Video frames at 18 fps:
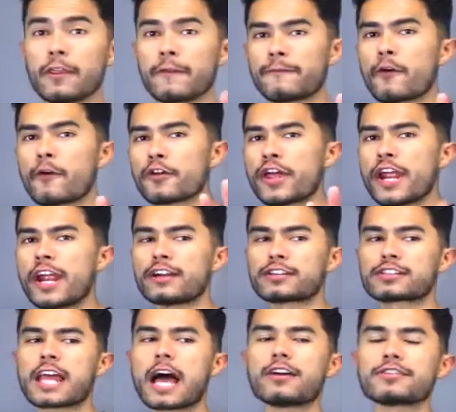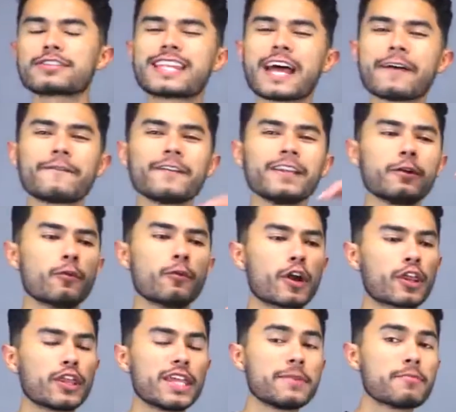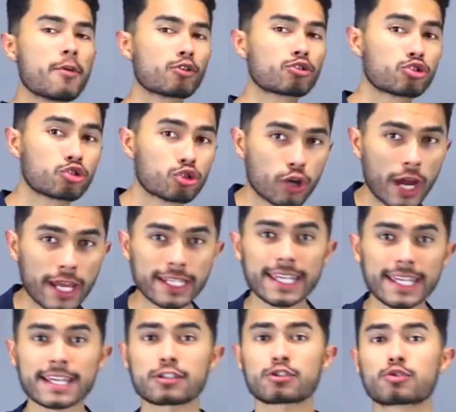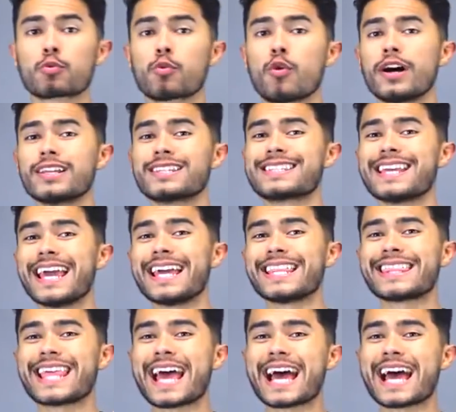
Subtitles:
Now the fourth hairstyle is definitely one of the most trendiest ones, and